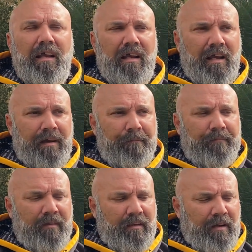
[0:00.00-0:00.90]

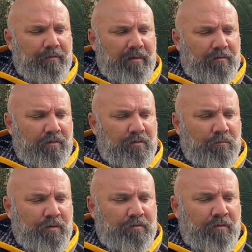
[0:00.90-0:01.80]
The other resolution
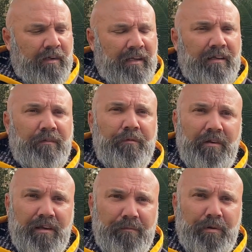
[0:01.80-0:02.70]
was to enact a
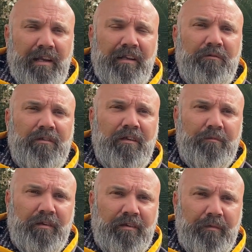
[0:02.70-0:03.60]
30-year plan that would
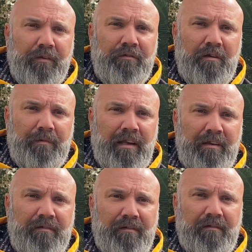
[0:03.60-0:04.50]
deliver on
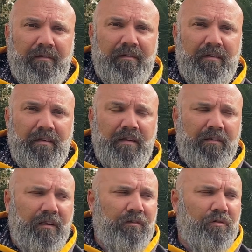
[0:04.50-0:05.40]
self-determination.
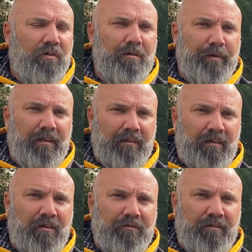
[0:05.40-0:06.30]
Didn't talk about the
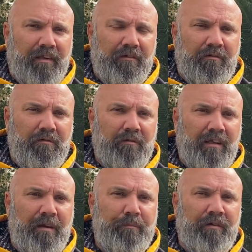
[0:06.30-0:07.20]
culture centre or all
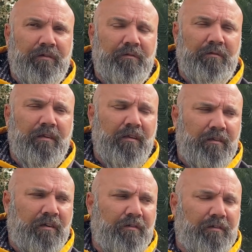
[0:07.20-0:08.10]
that, because
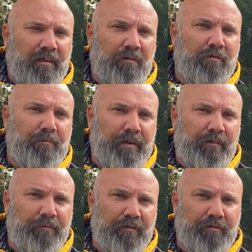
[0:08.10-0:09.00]
the culture centre would have been the
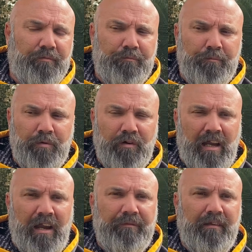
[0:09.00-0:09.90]
first report
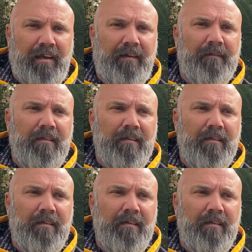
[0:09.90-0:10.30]
after that.